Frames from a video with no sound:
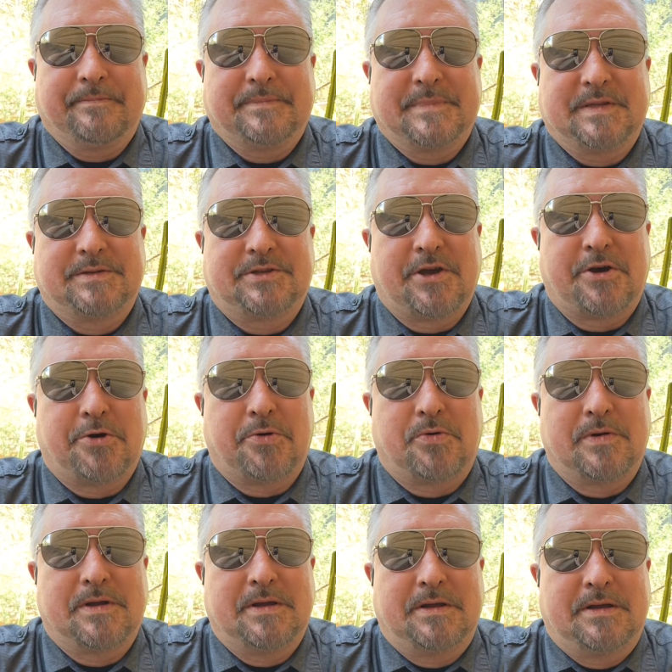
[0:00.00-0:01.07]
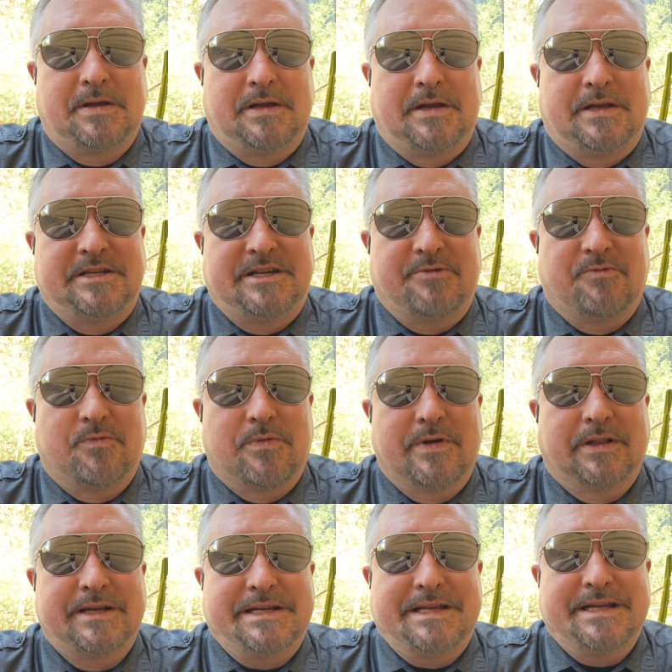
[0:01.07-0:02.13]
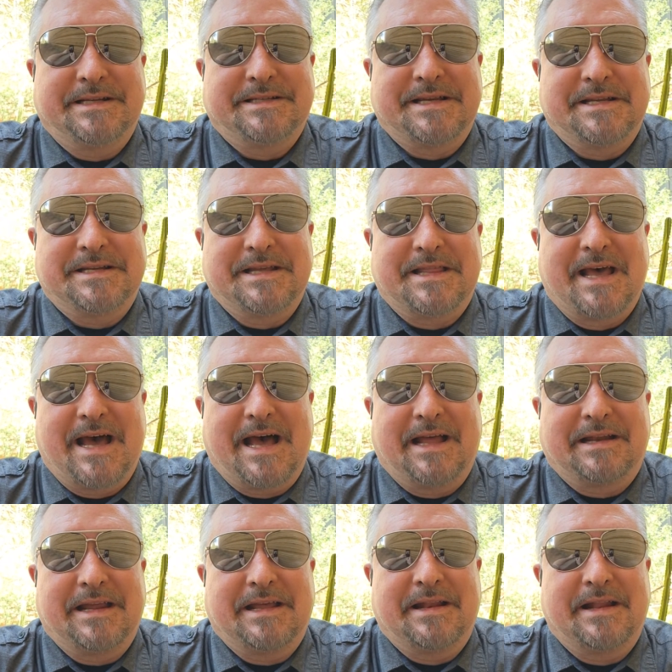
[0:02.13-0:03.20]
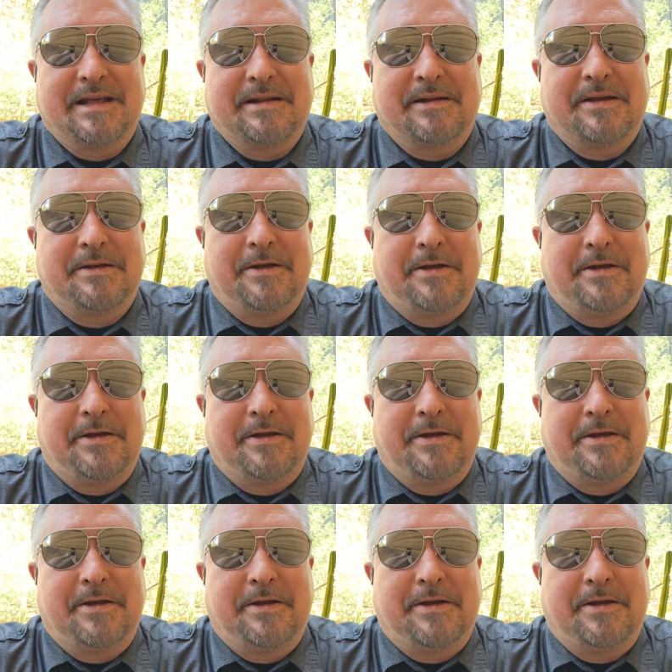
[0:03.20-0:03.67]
So she really digs into that, and then